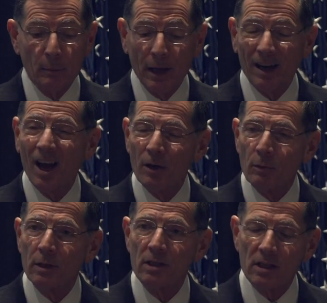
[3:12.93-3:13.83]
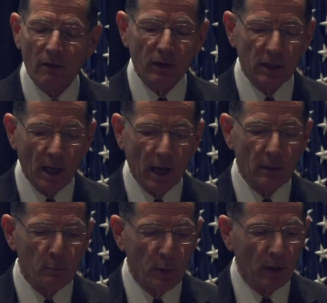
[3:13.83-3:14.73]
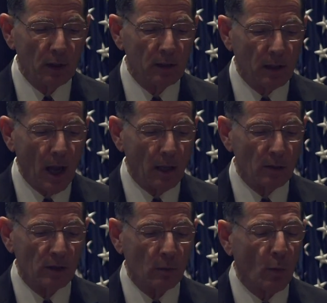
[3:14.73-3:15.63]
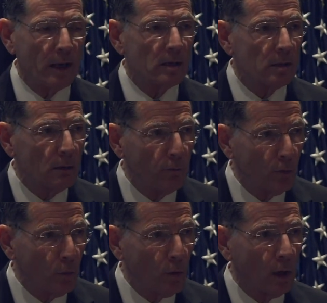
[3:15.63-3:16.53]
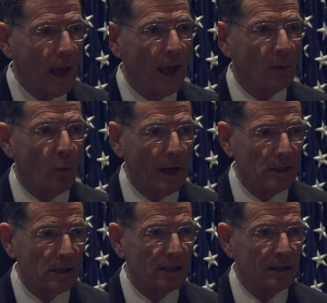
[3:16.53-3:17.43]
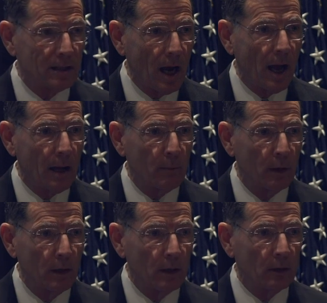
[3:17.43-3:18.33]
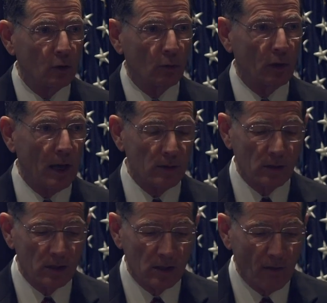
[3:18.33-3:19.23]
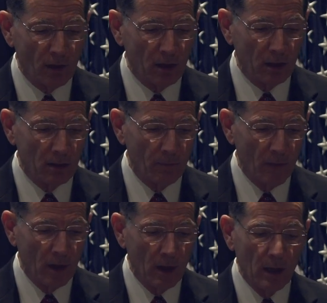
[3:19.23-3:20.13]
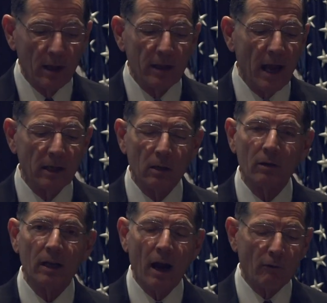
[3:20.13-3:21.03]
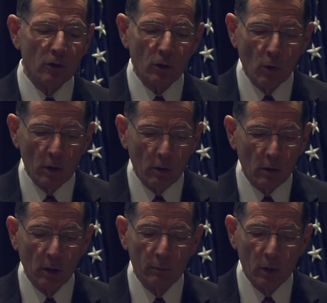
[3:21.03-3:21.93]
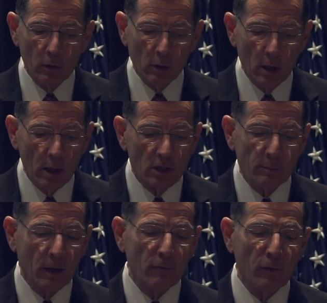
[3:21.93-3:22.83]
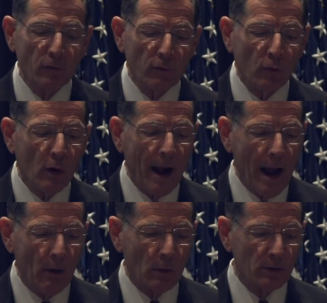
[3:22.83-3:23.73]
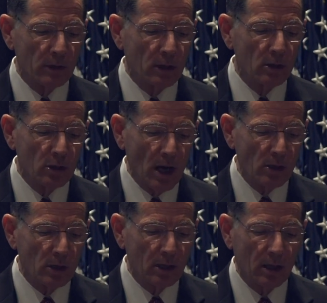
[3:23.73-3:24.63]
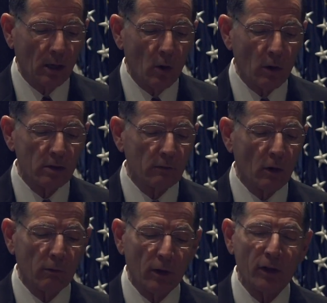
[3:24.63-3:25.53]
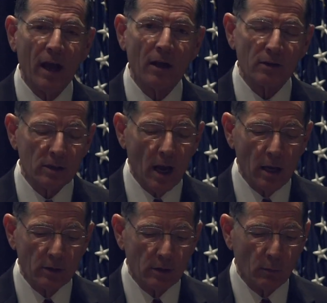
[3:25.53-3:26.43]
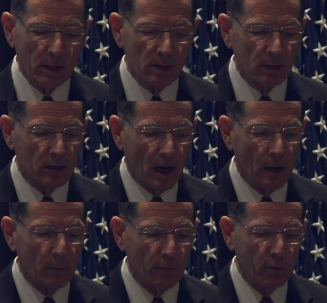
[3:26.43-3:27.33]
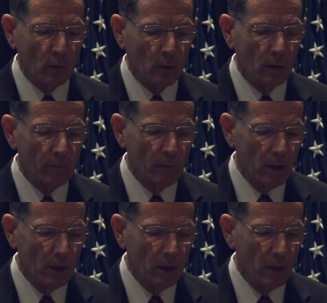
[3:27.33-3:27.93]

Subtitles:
about $179 billion in wasted fuel and wasted time in 2017. That year, the average auto commuter spent 54 hours in congestion at a cost of over $1,000 in wasted time and fuel.